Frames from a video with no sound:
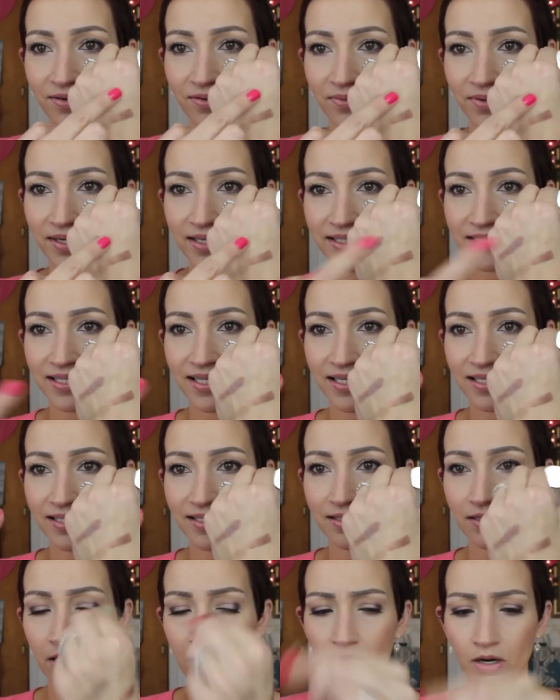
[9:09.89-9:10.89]
What is
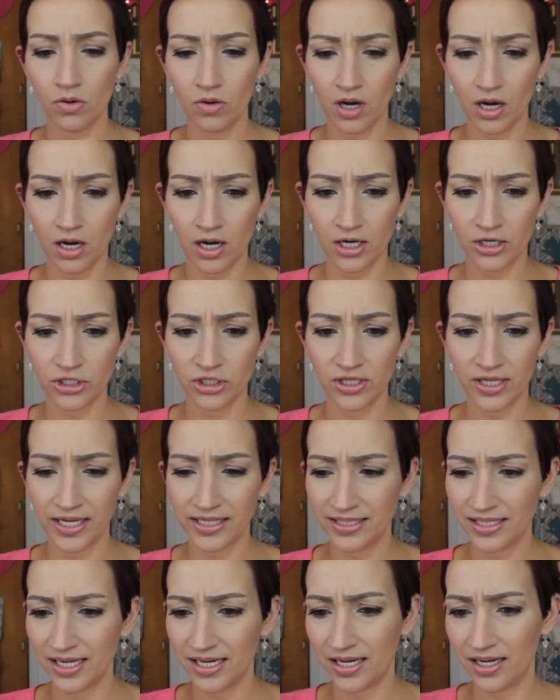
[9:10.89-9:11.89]
this? Oh gosh,
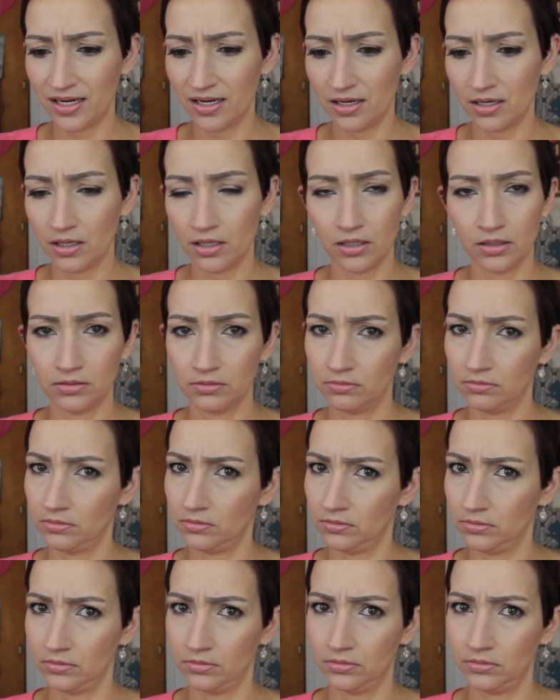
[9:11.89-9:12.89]
that didn't,
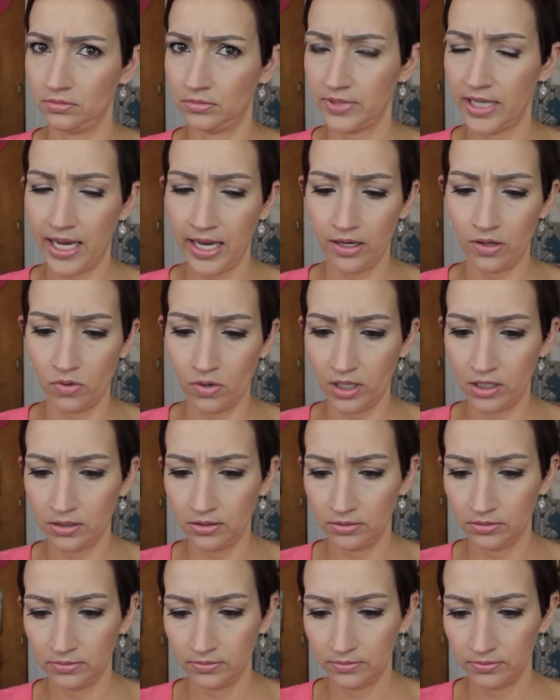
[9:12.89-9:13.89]
Mmm, hang on.